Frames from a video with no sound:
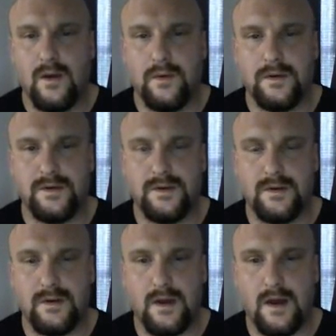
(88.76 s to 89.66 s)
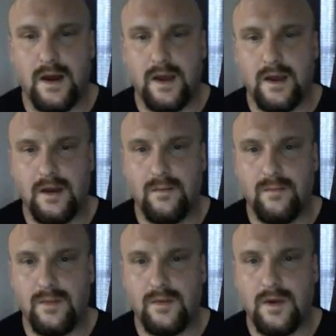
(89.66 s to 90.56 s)
which I
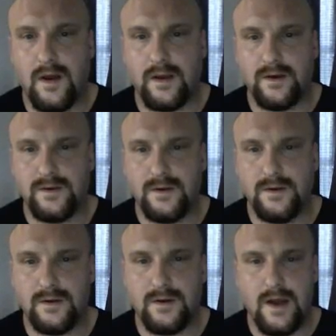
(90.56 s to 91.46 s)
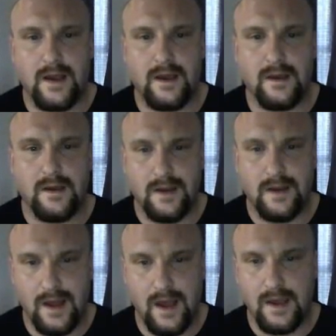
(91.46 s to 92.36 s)
am not going to show you the tracking
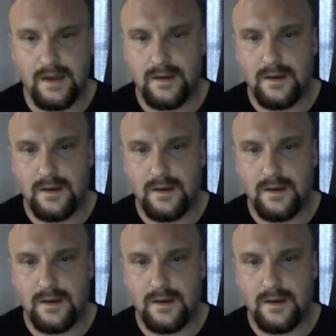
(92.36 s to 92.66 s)
today.